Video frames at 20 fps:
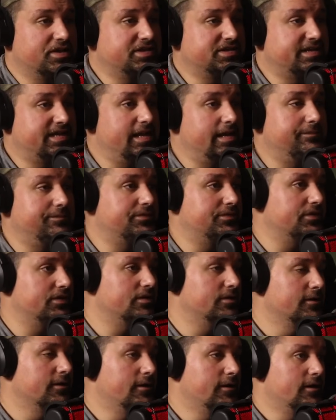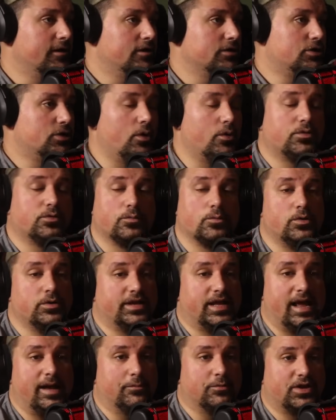team to go through a
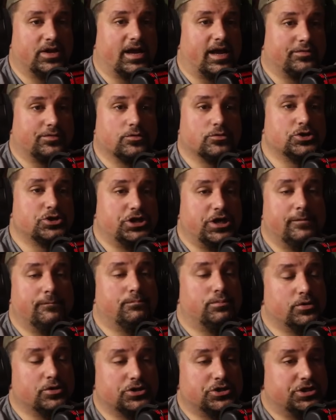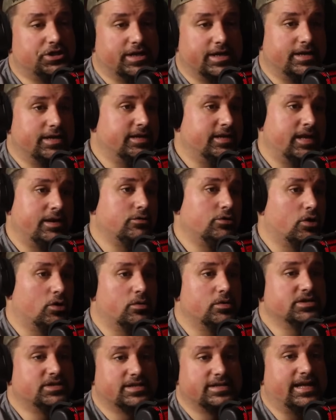game where they got their shit pushed in and then go
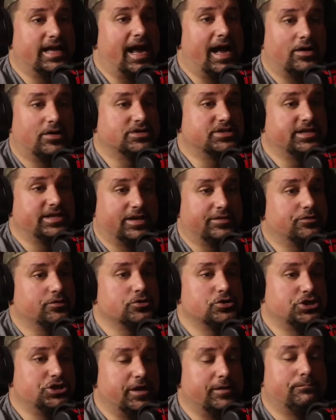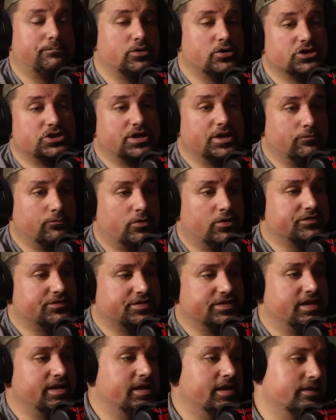into Dallas and get their shit pushed in once
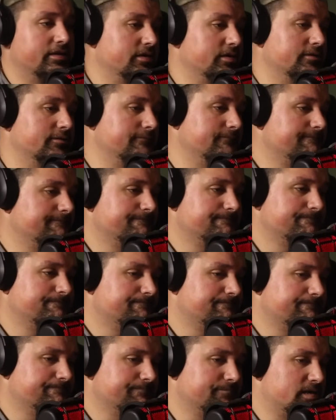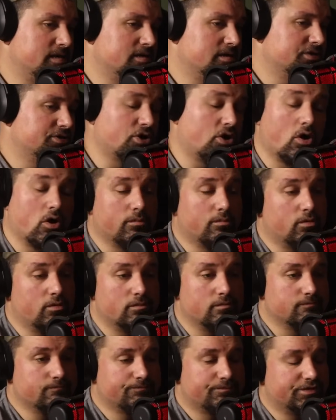again. And it's horrible.
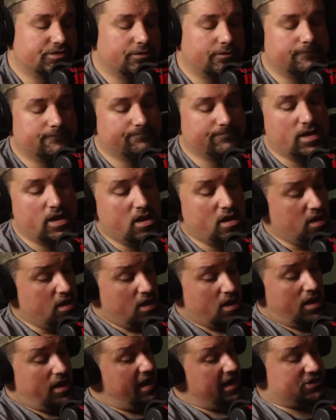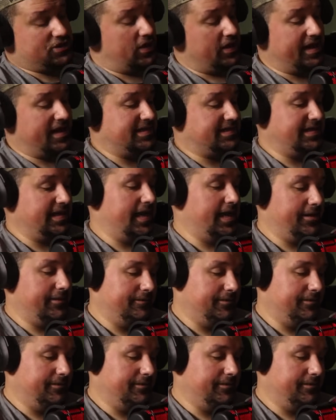So that's all I got to say.